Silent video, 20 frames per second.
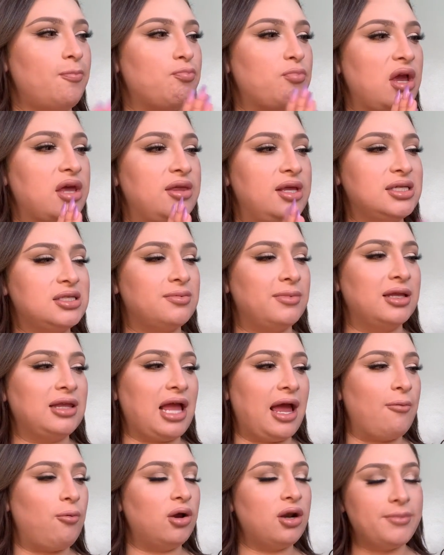By this month,
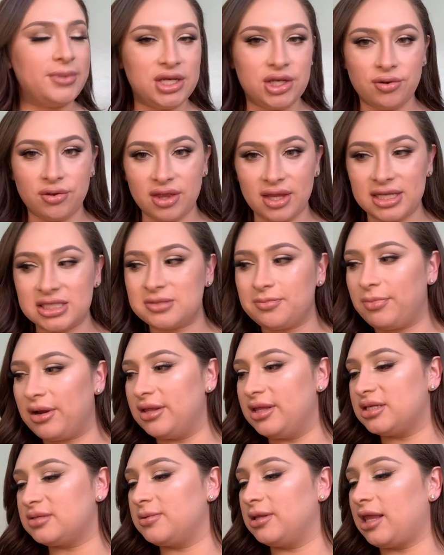I wanna be doing this. By
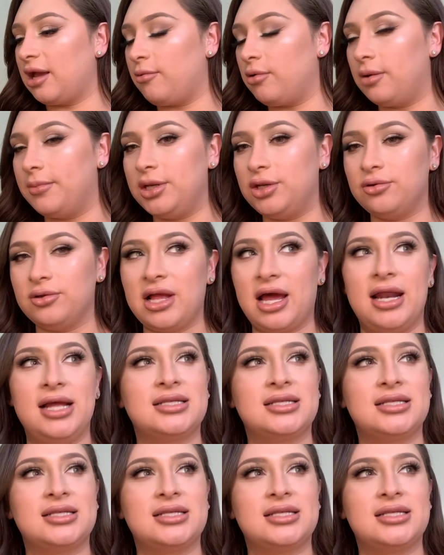this month, I wanna be doing that.